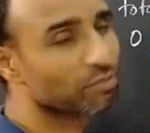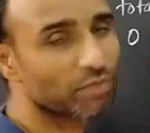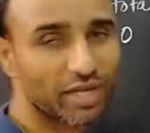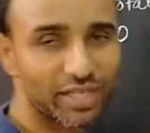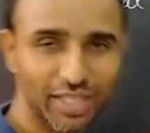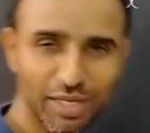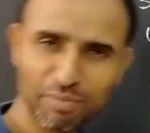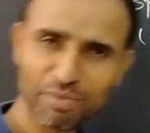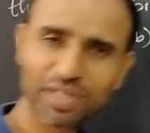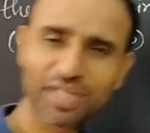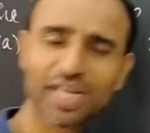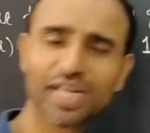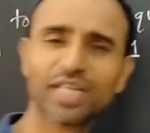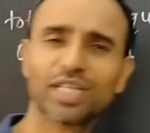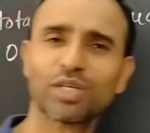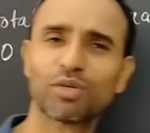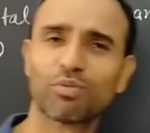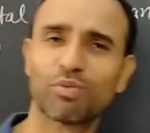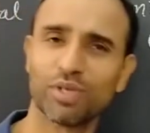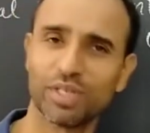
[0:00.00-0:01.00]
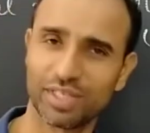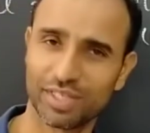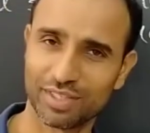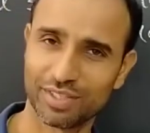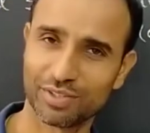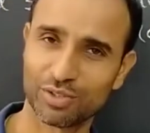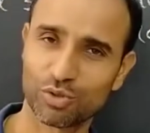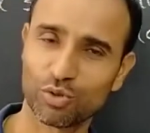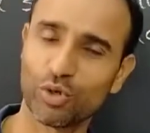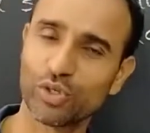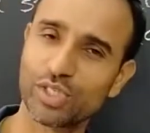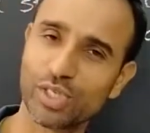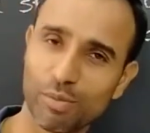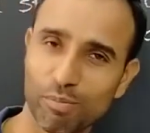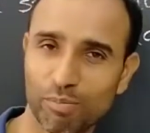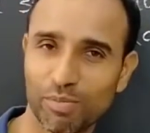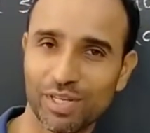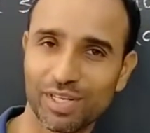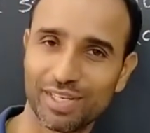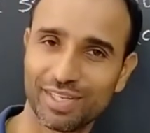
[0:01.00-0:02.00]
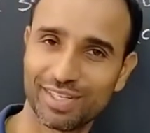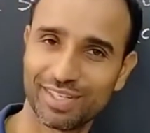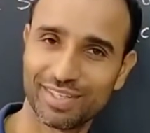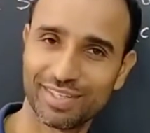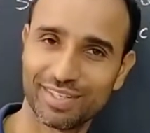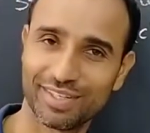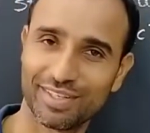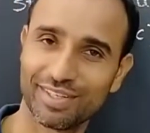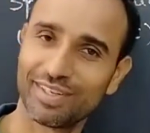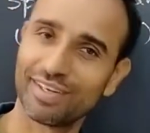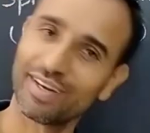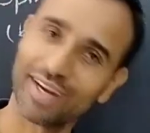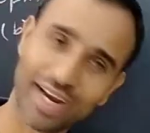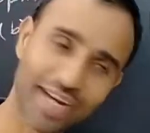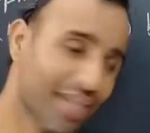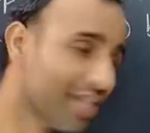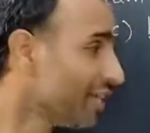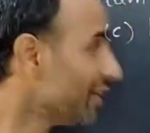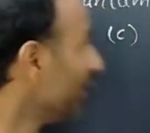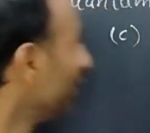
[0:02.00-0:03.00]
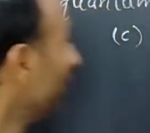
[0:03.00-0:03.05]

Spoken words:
by the magnetic field. So simple, right?